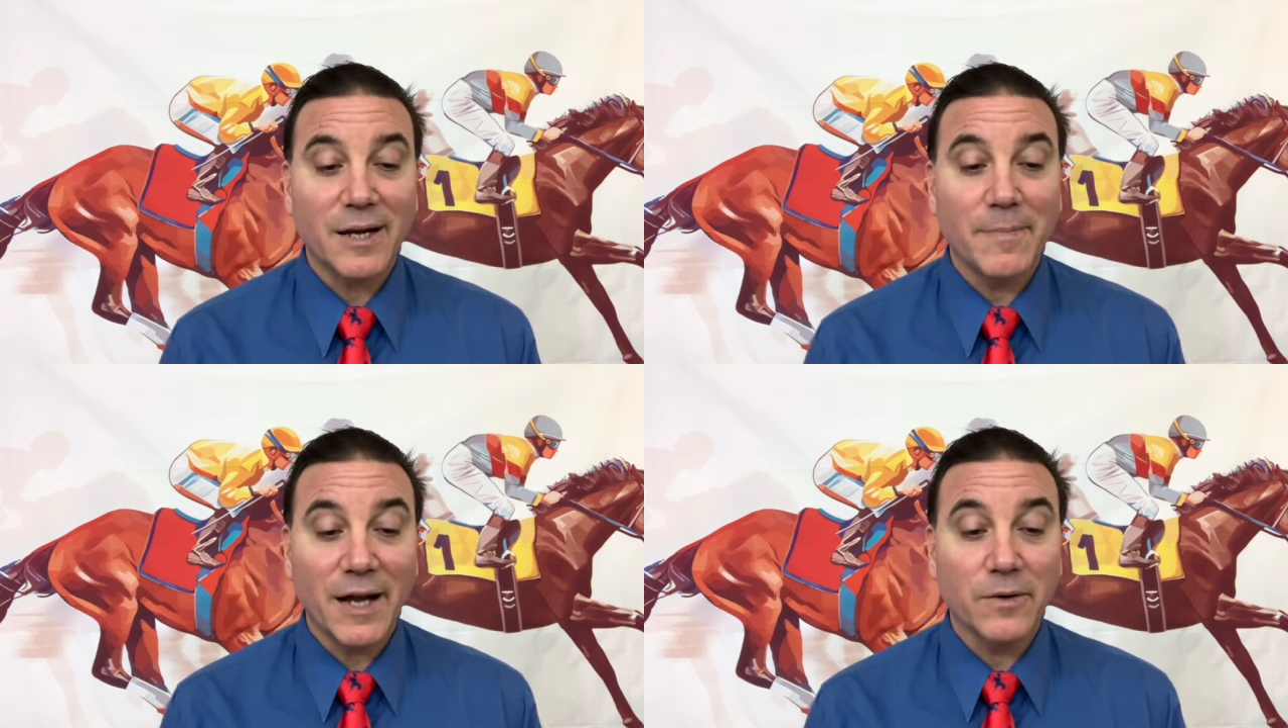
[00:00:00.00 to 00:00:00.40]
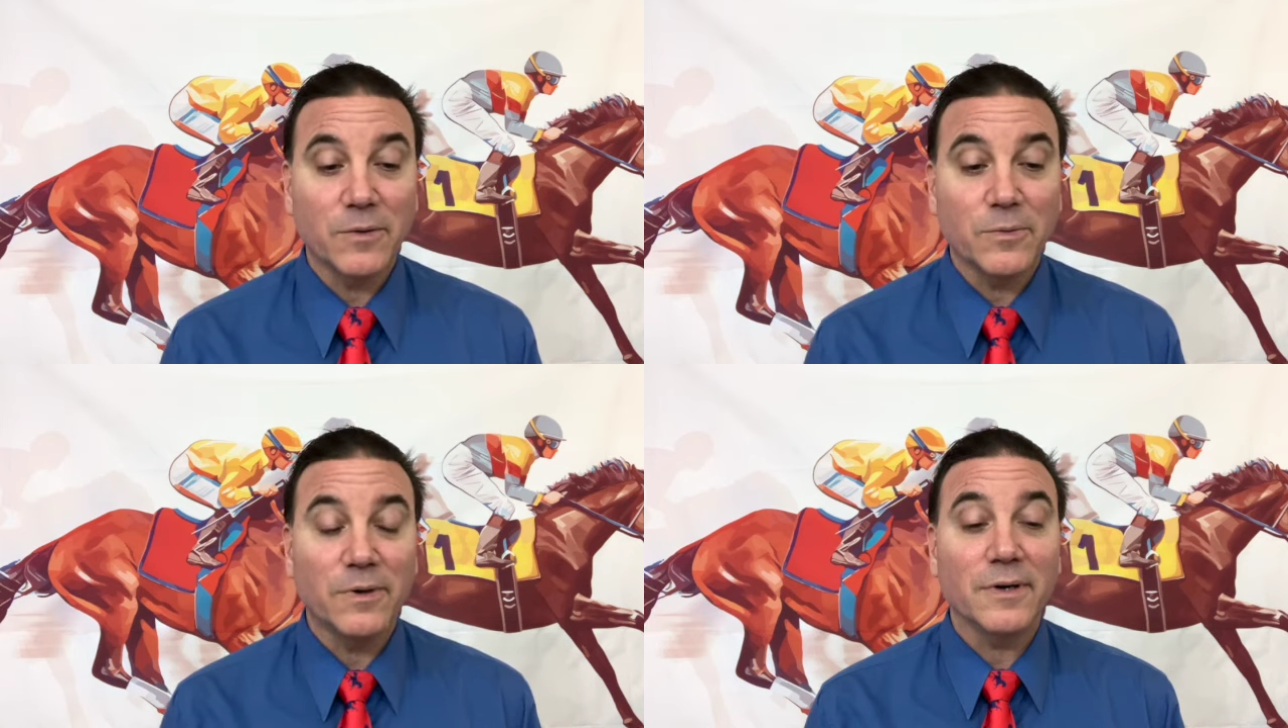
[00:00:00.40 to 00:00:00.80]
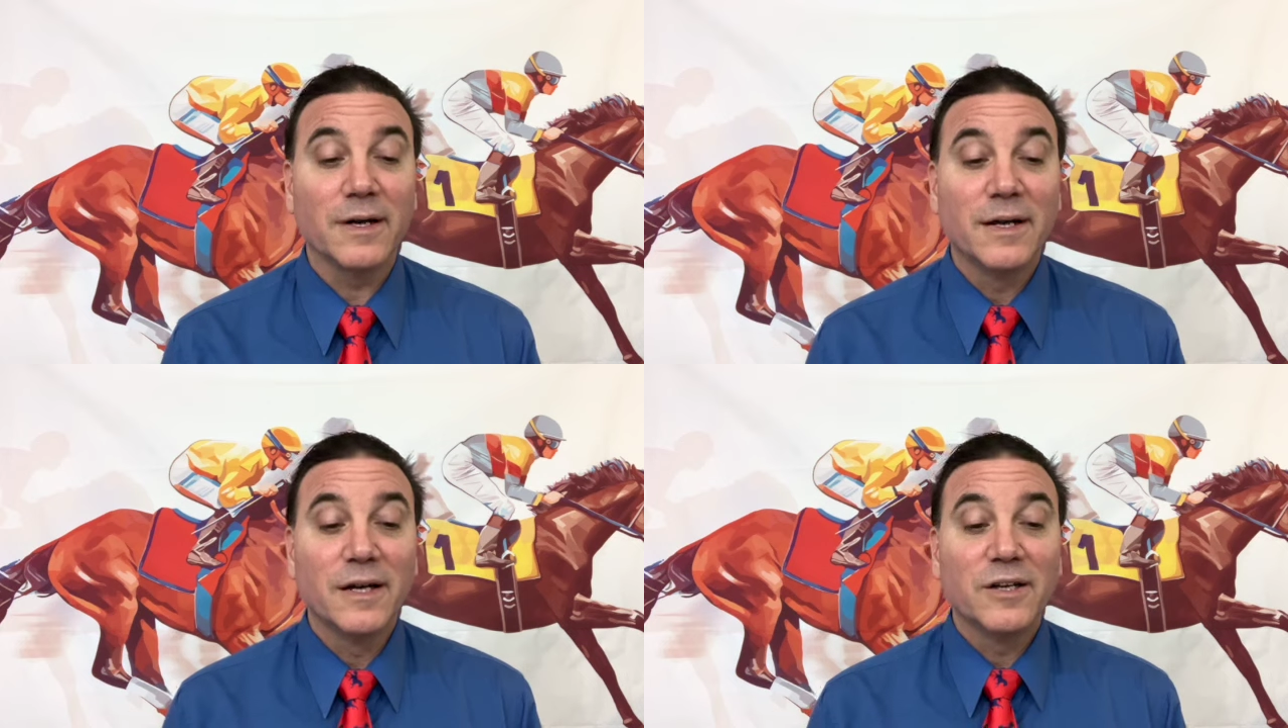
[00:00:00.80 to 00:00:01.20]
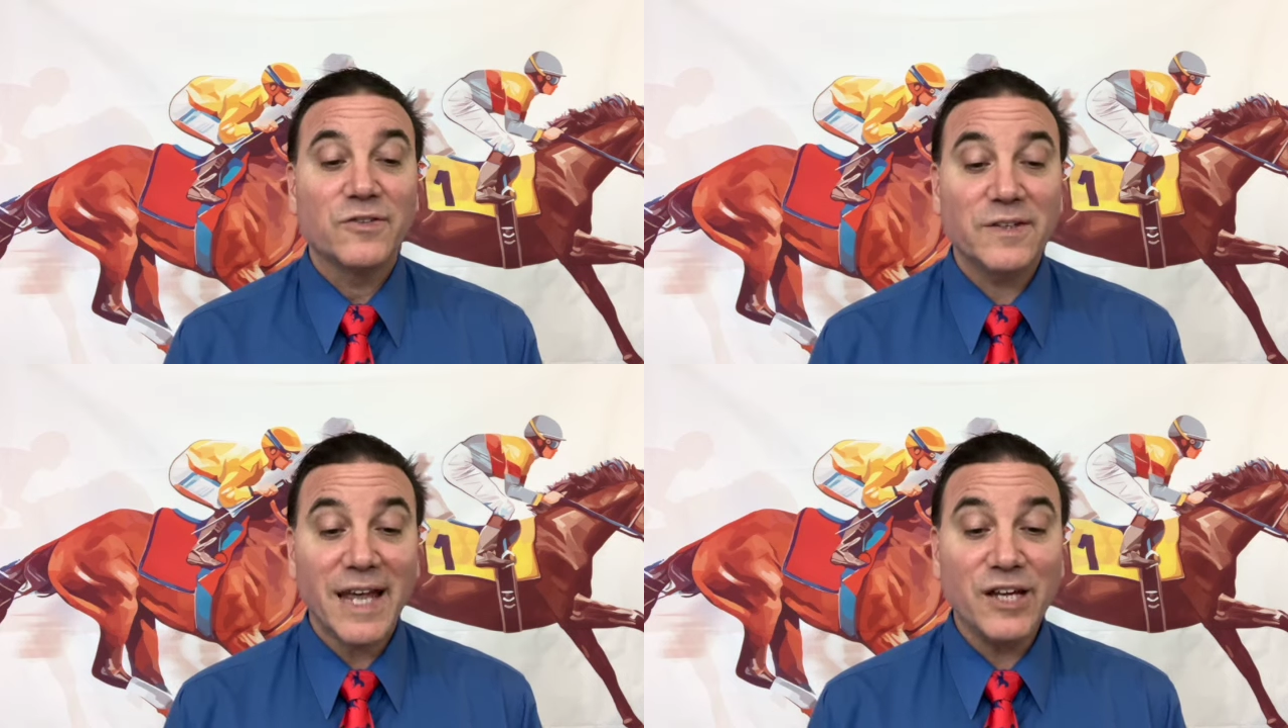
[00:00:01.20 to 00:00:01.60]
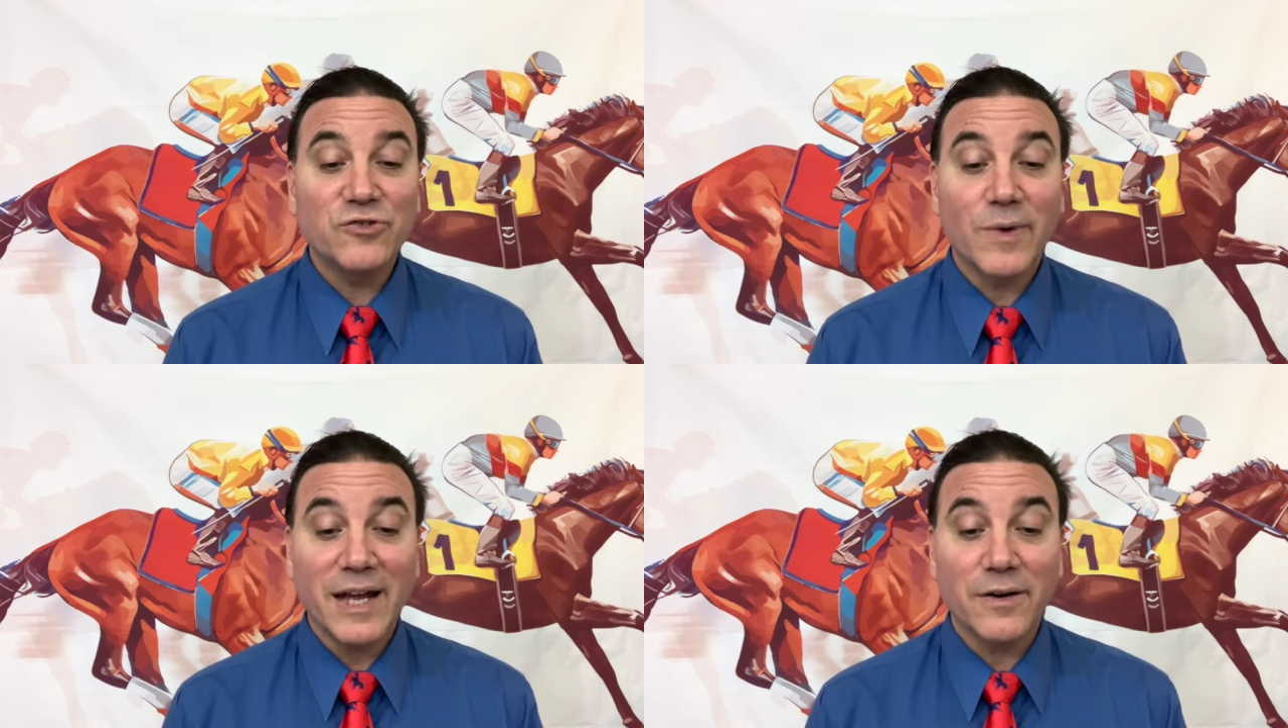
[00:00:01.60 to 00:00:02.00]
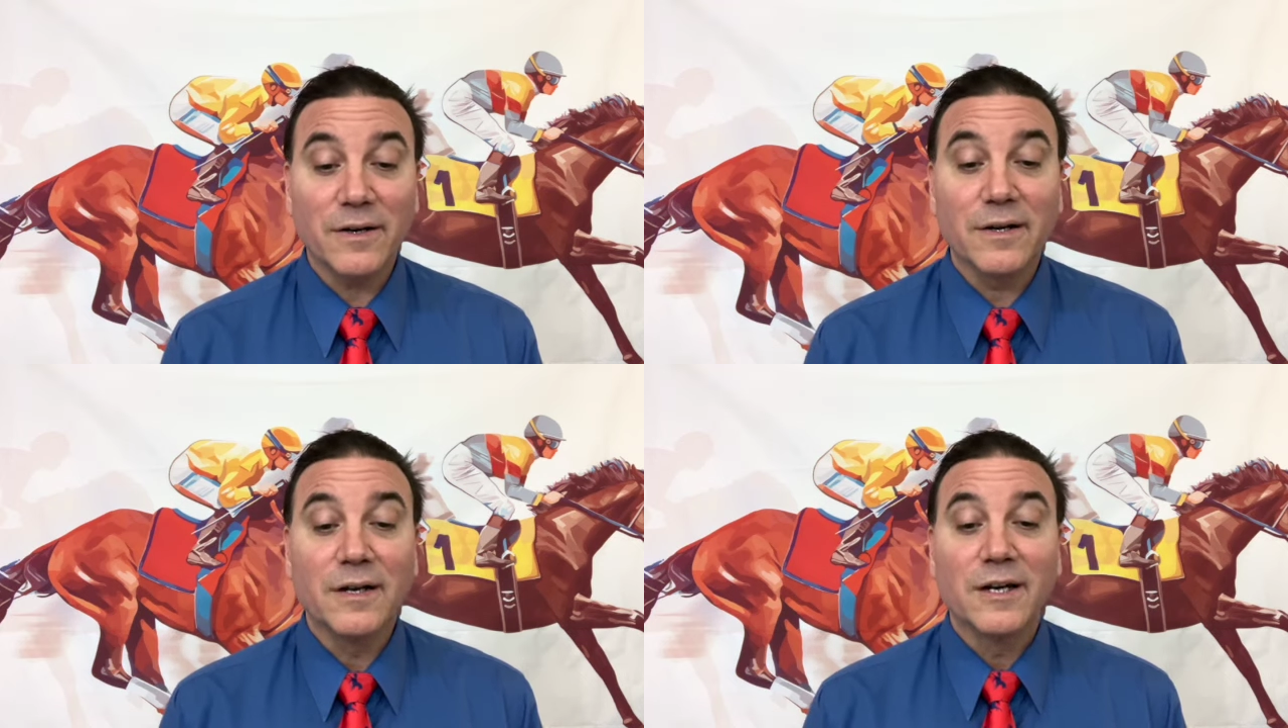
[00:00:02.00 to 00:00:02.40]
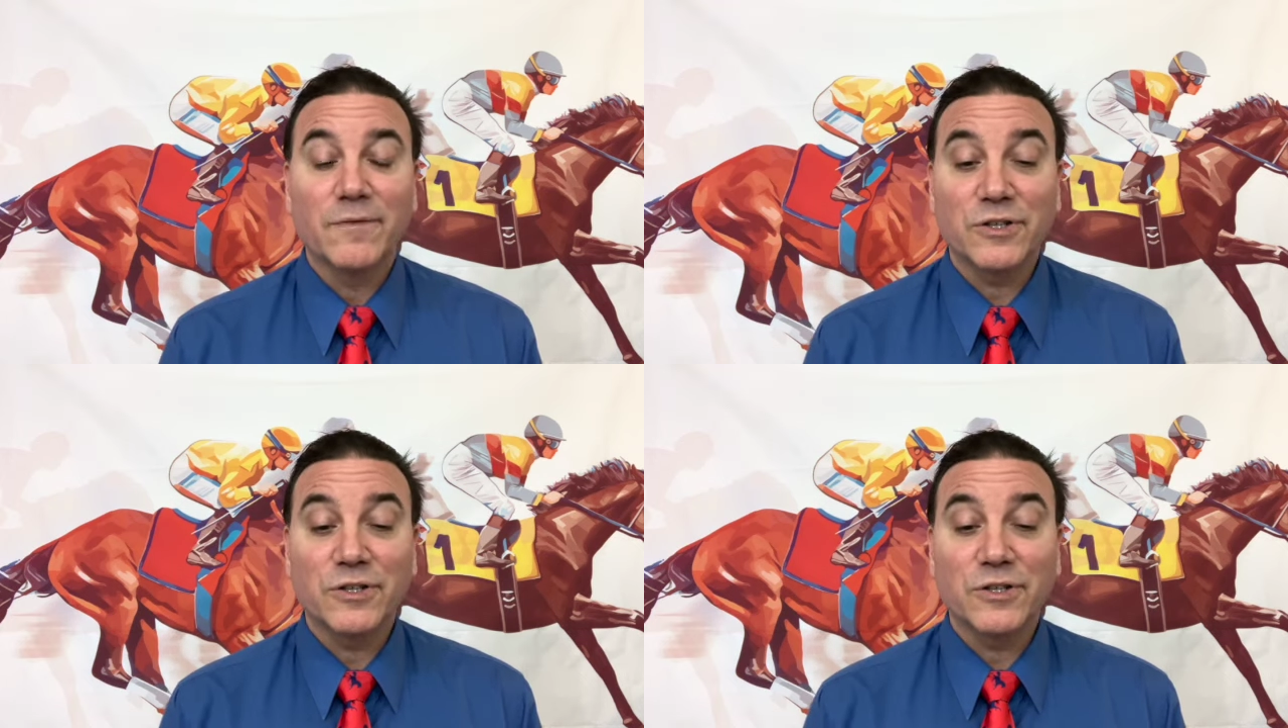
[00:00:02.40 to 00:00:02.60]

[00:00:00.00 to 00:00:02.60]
a minor award. Stage Raider. For